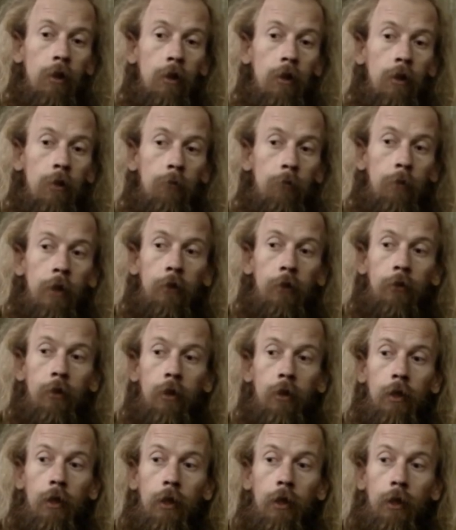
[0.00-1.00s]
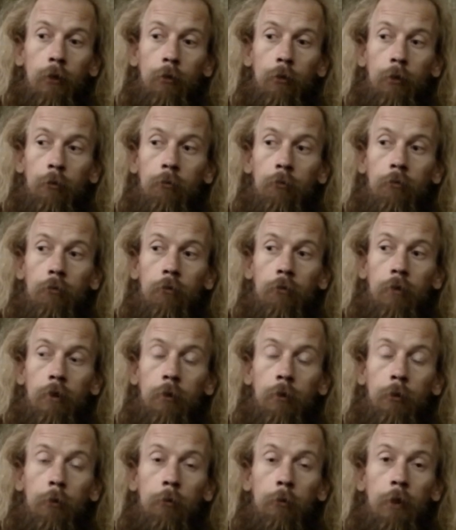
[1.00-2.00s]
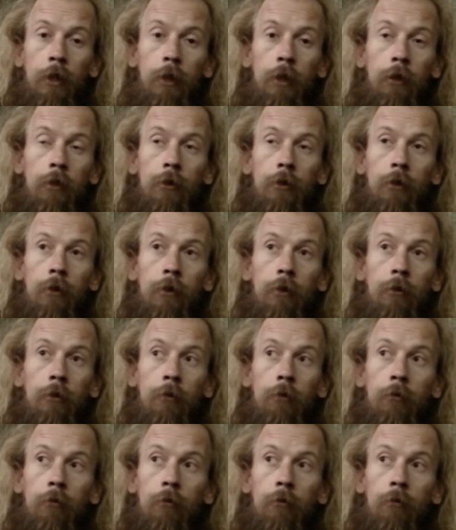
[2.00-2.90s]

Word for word: And basically it would it would be, you know,